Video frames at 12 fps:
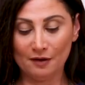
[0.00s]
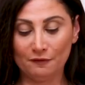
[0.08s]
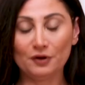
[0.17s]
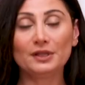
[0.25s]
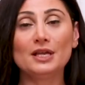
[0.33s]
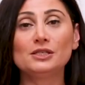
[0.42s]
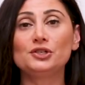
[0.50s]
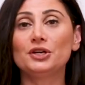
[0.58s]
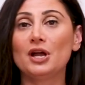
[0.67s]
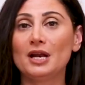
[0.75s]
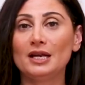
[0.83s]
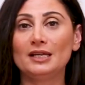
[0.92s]
For this, you're
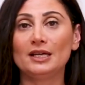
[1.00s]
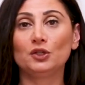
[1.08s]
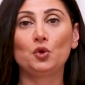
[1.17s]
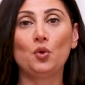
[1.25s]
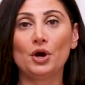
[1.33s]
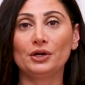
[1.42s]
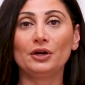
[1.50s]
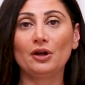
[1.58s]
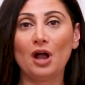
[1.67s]
gonna need 1/4